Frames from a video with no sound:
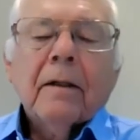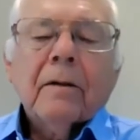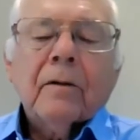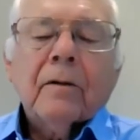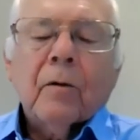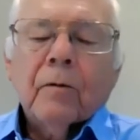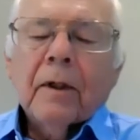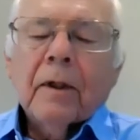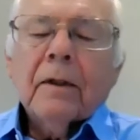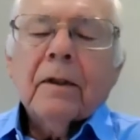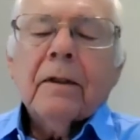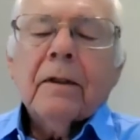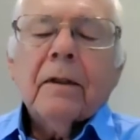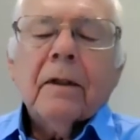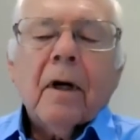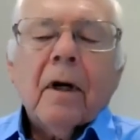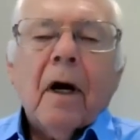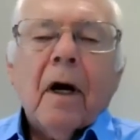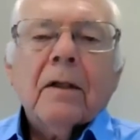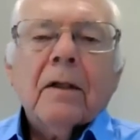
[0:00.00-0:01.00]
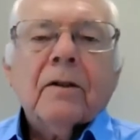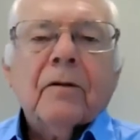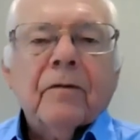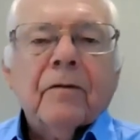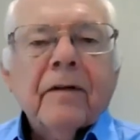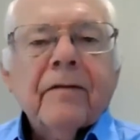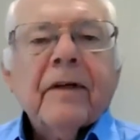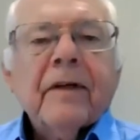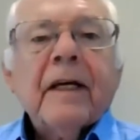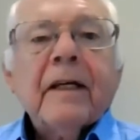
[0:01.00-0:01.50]
So really the cost
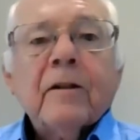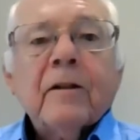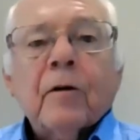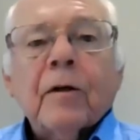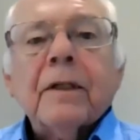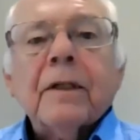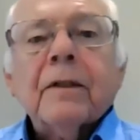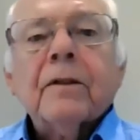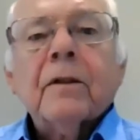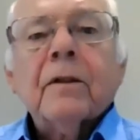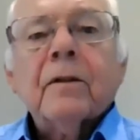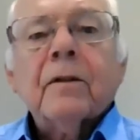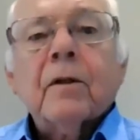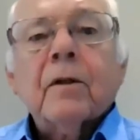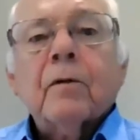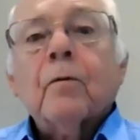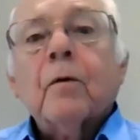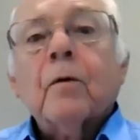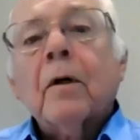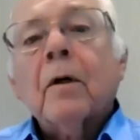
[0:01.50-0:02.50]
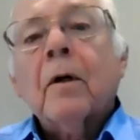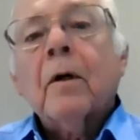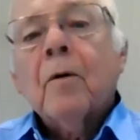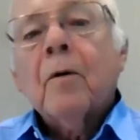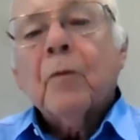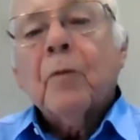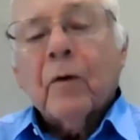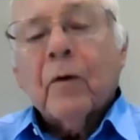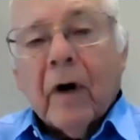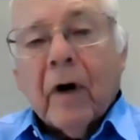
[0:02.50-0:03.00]
of living increases that were
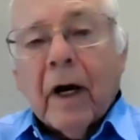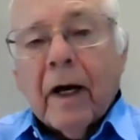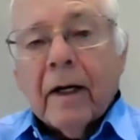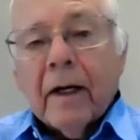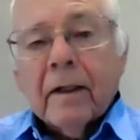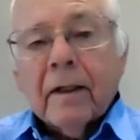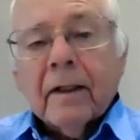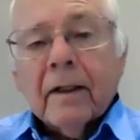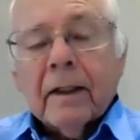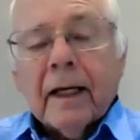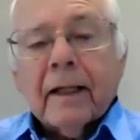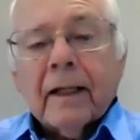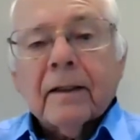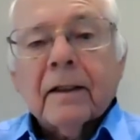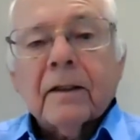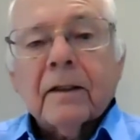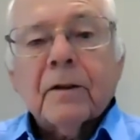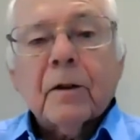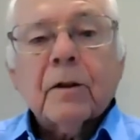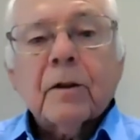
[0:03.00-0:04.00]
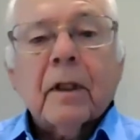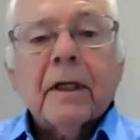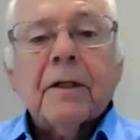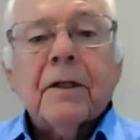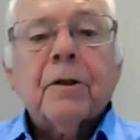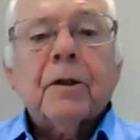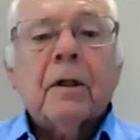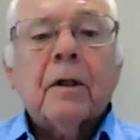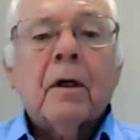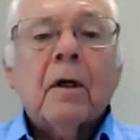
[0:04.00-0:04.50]
provided in that
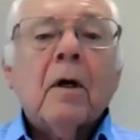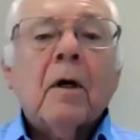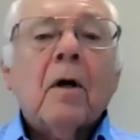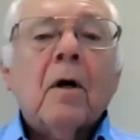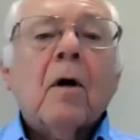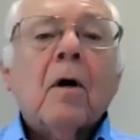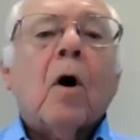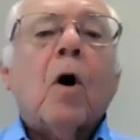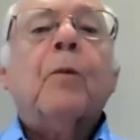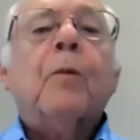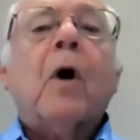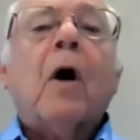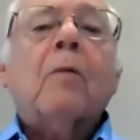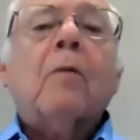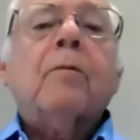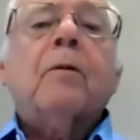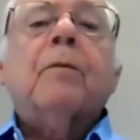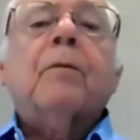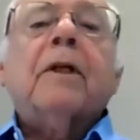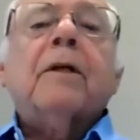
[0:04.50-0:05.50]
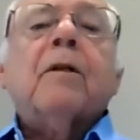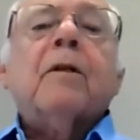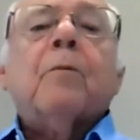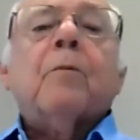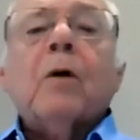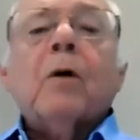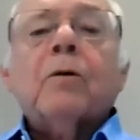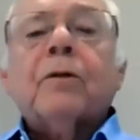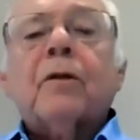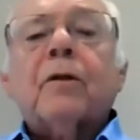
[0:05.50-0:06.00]
legislation are probably the
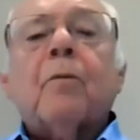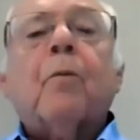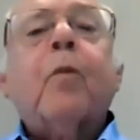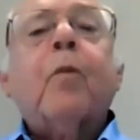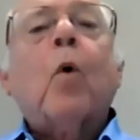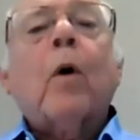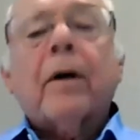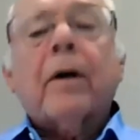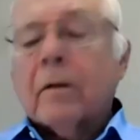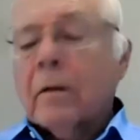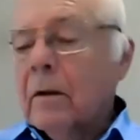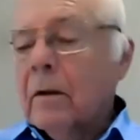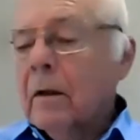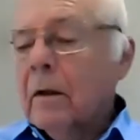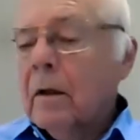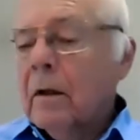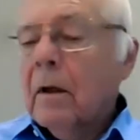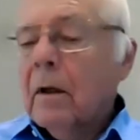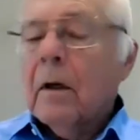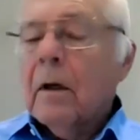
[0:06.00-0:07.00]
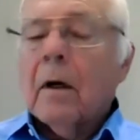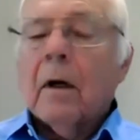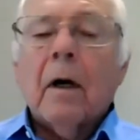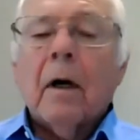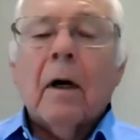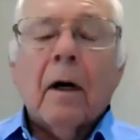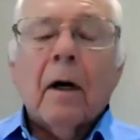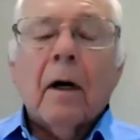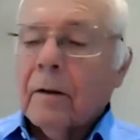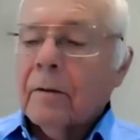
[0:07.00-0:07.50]
most important
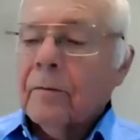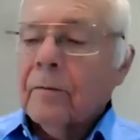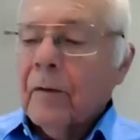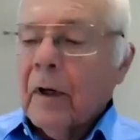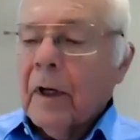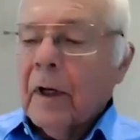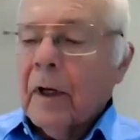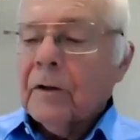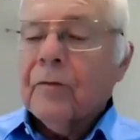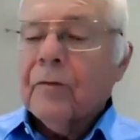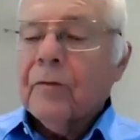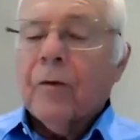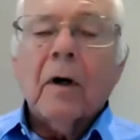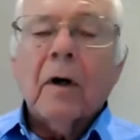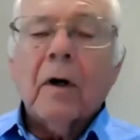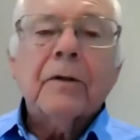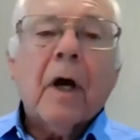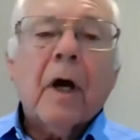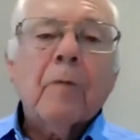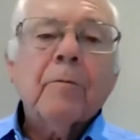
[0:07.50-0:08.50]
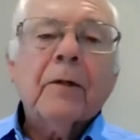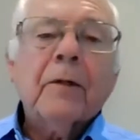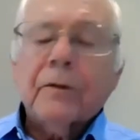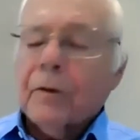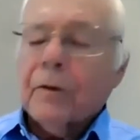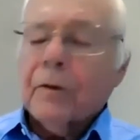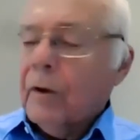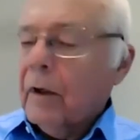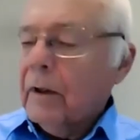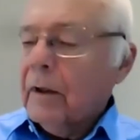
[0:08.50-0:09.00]
as far as I'm
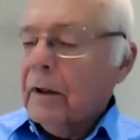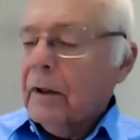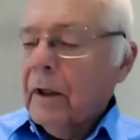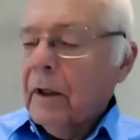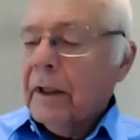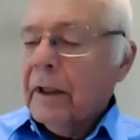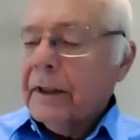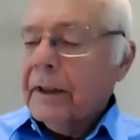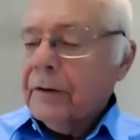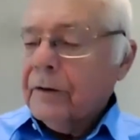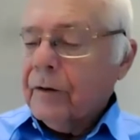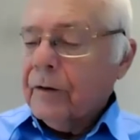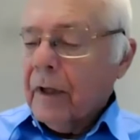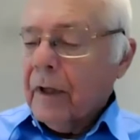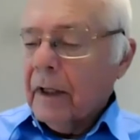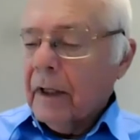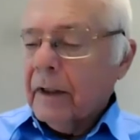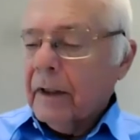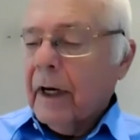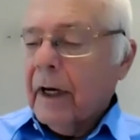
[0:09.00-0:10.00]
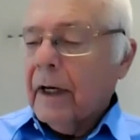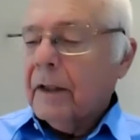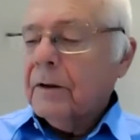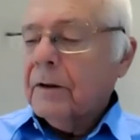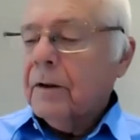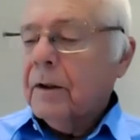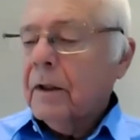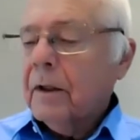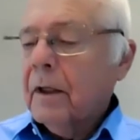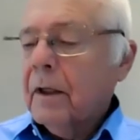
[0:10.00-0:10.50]
concerned in this day and
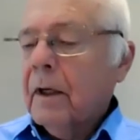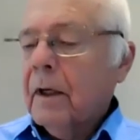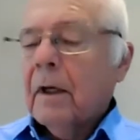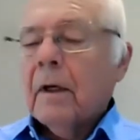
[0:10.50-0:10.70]
age.